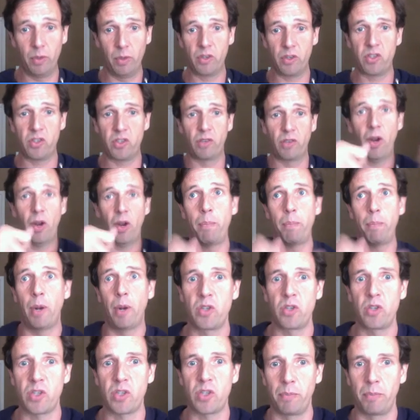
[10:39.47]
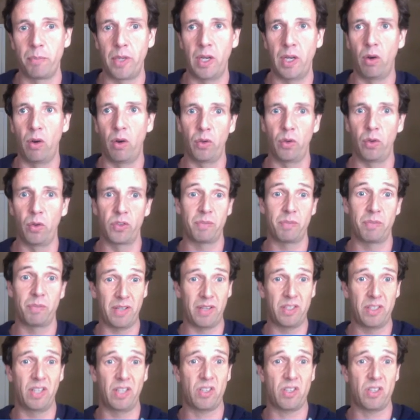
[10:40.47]
So if I post something on semantic
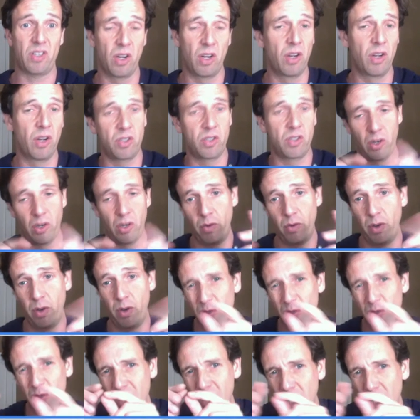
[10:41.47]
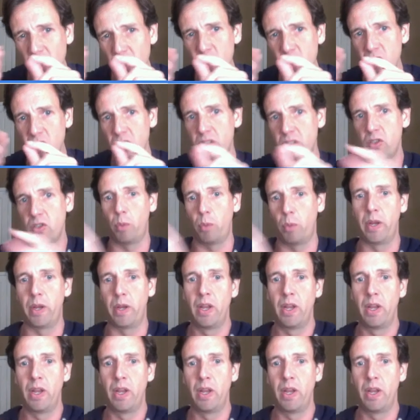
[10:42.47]
search and a real niche topic,